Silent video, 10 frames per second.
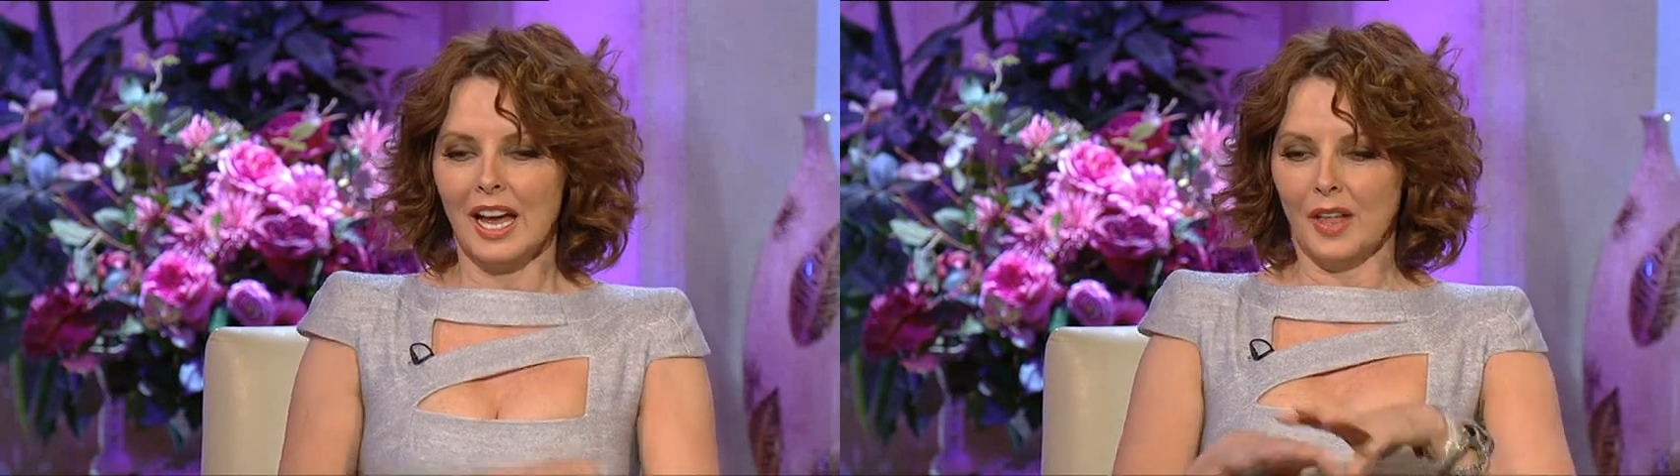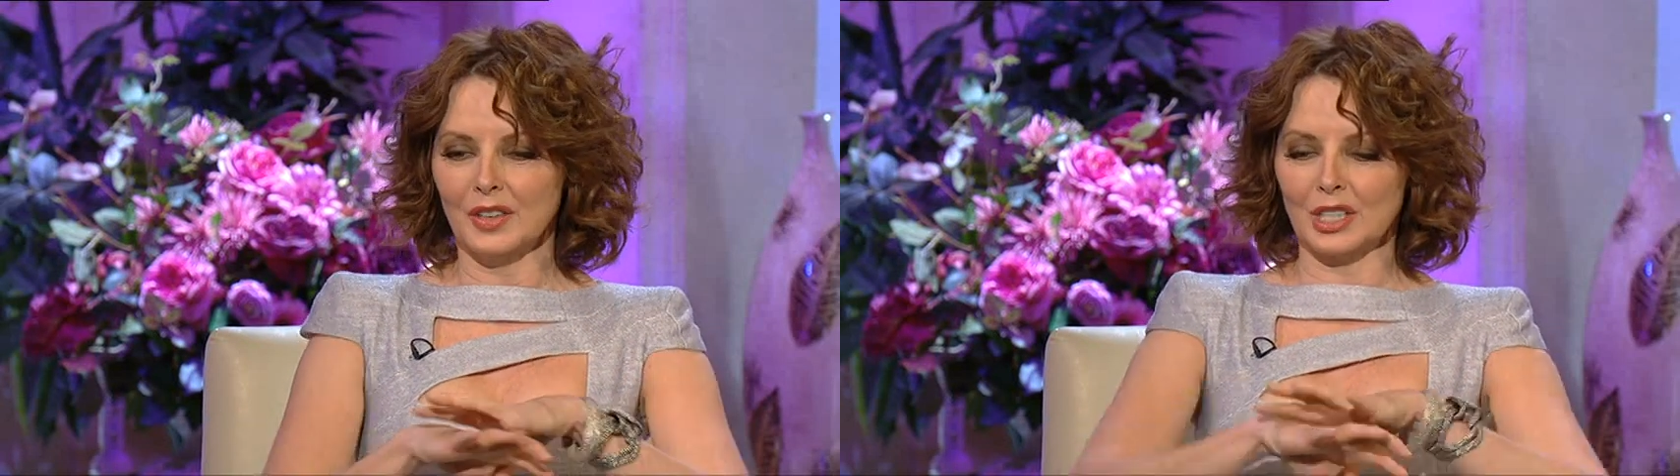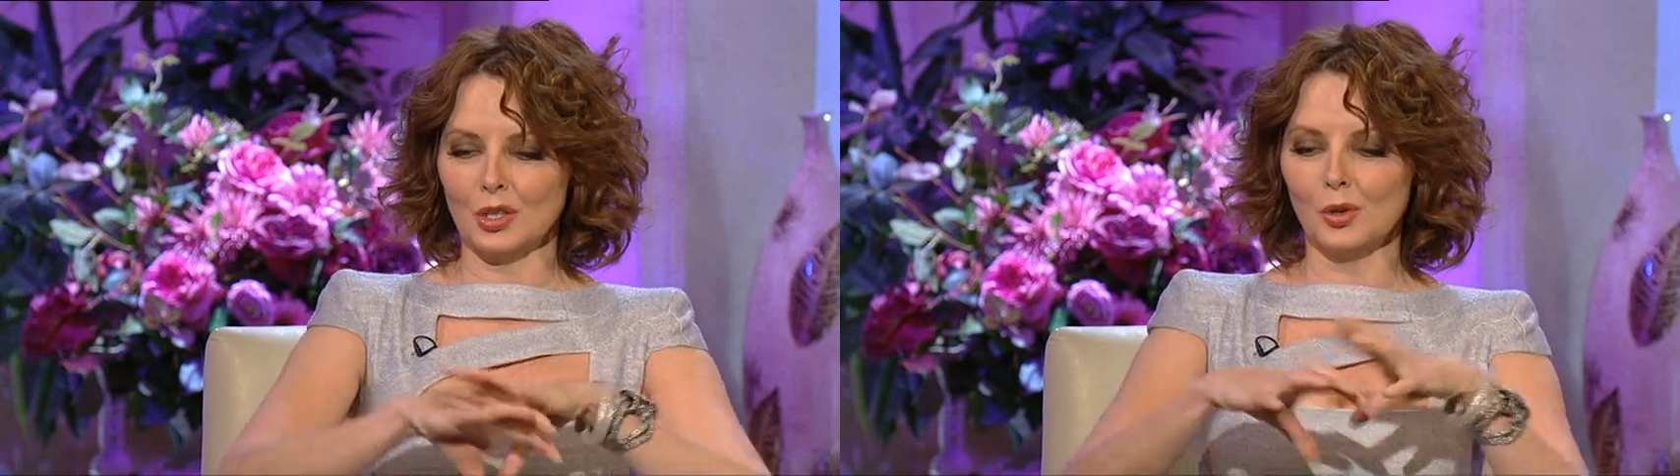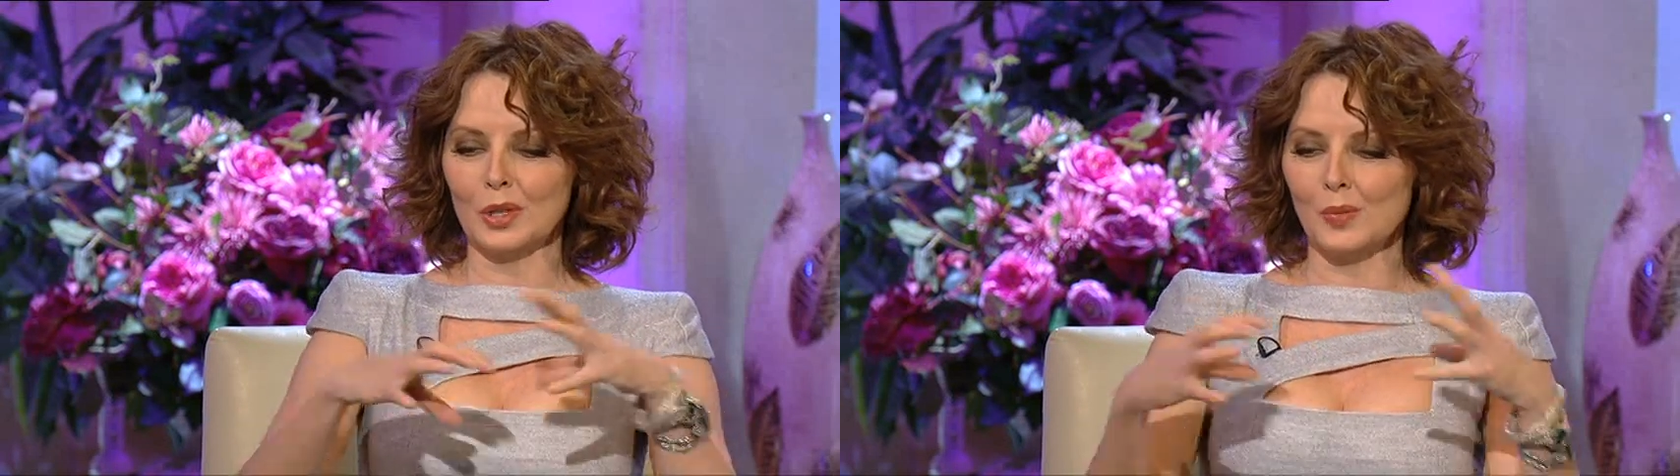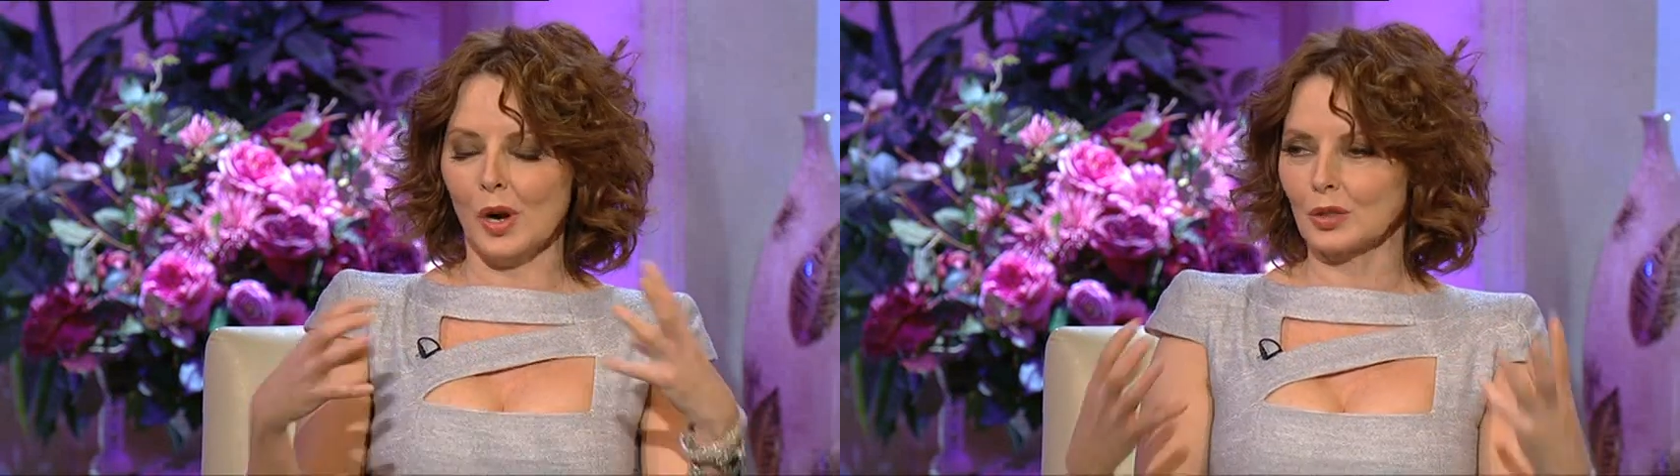and this is all
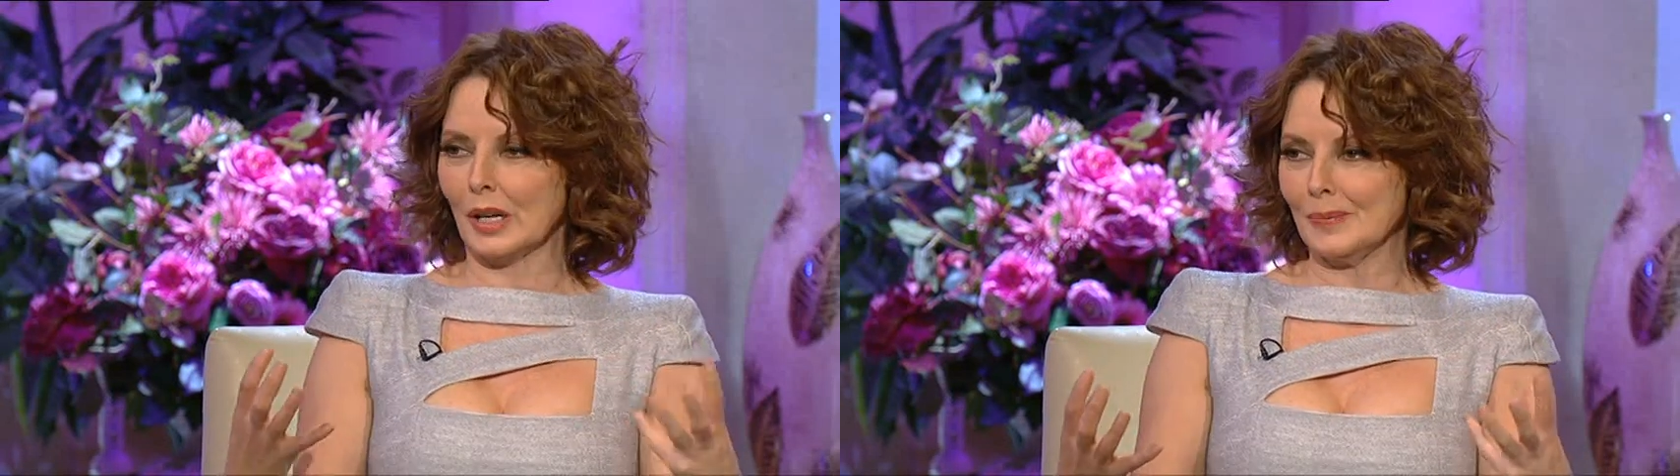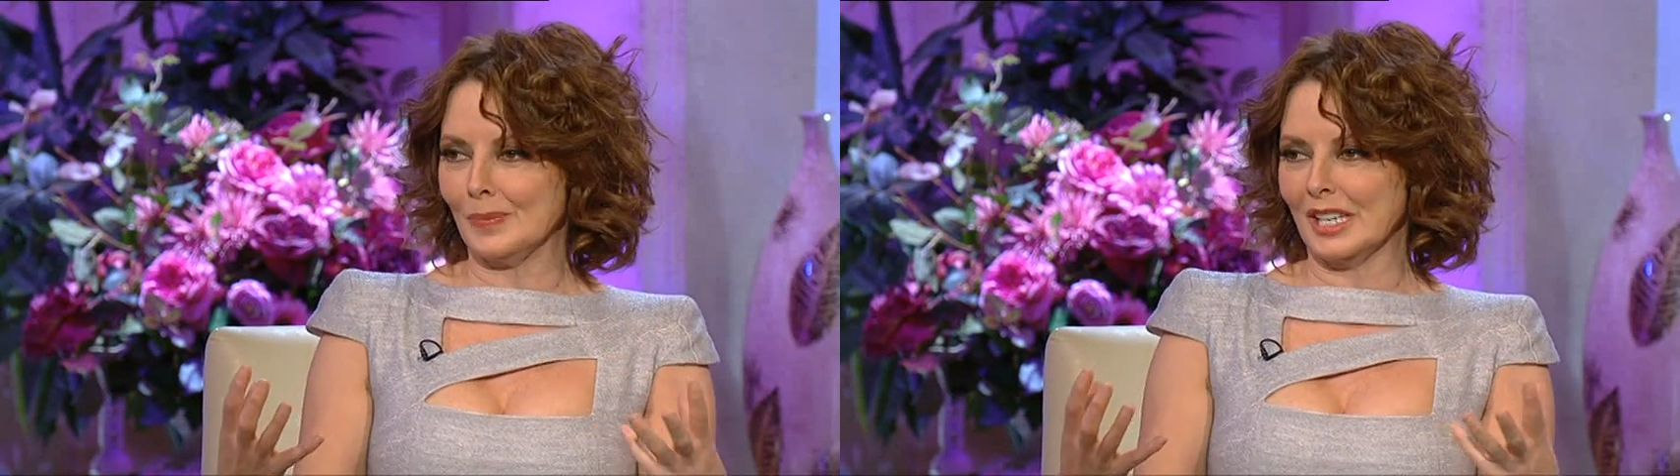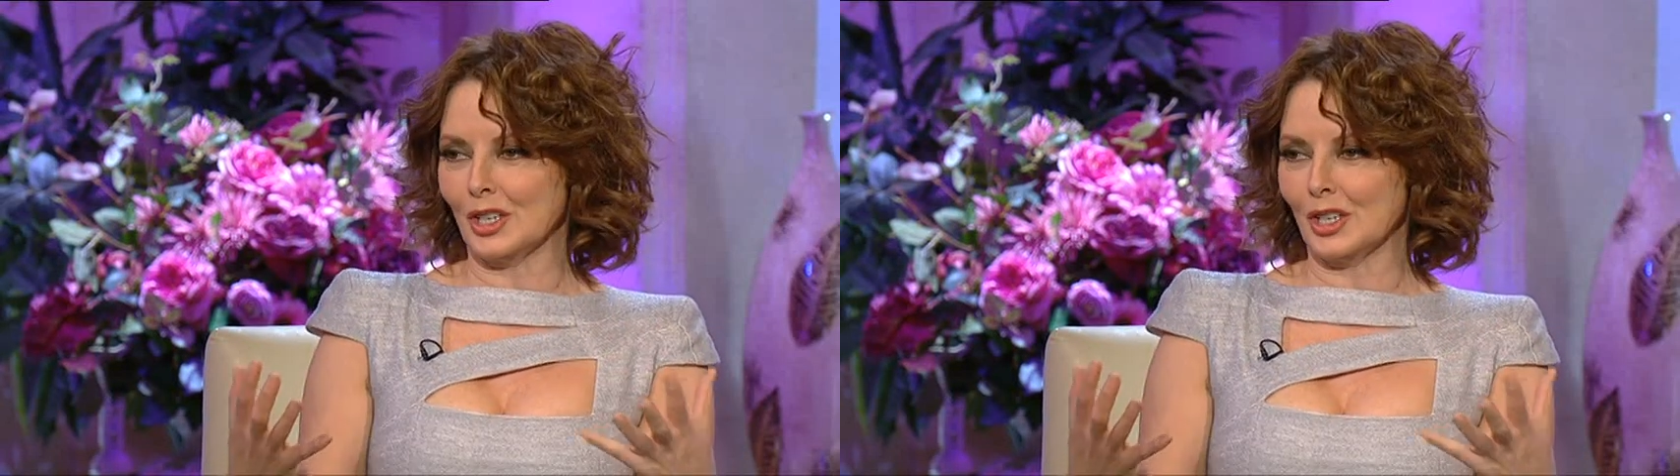in one great, big,